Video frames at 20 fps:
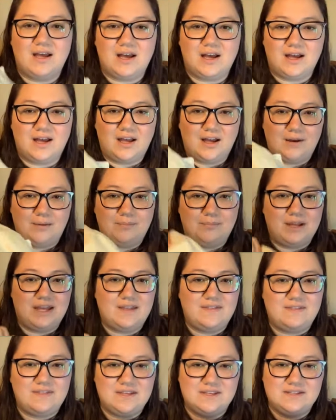Um,
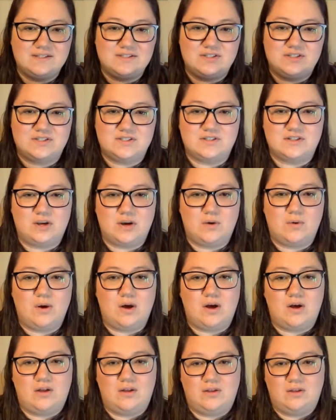and these just go
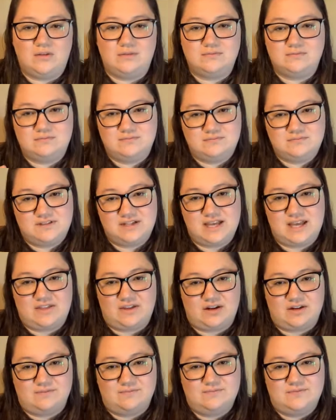all
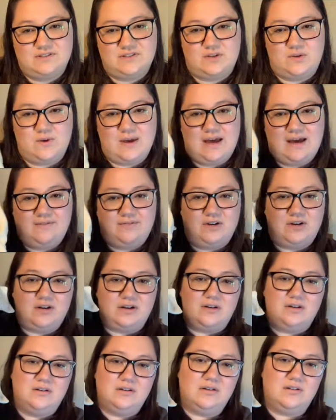together. So you have
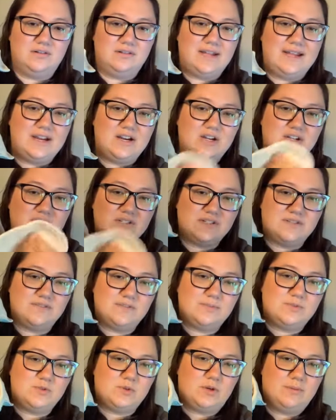your layers of
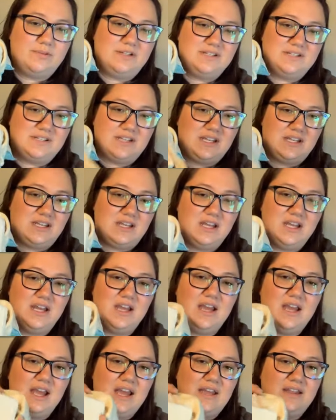absorbency
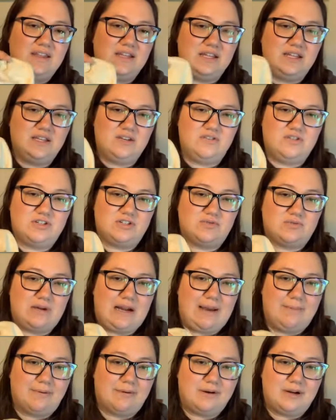and then you just
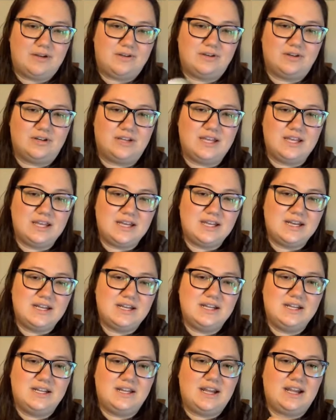wrap it around your kid
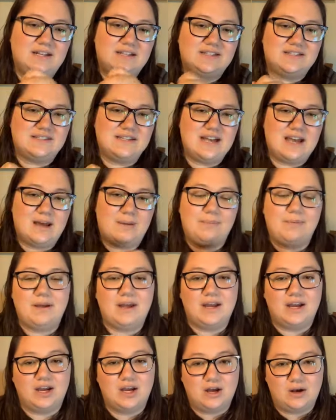and snap
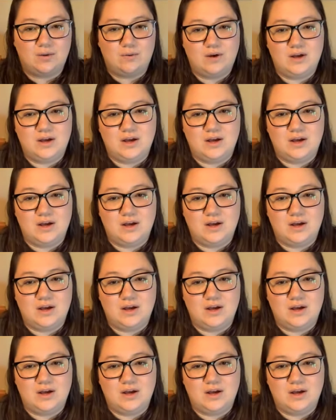and go.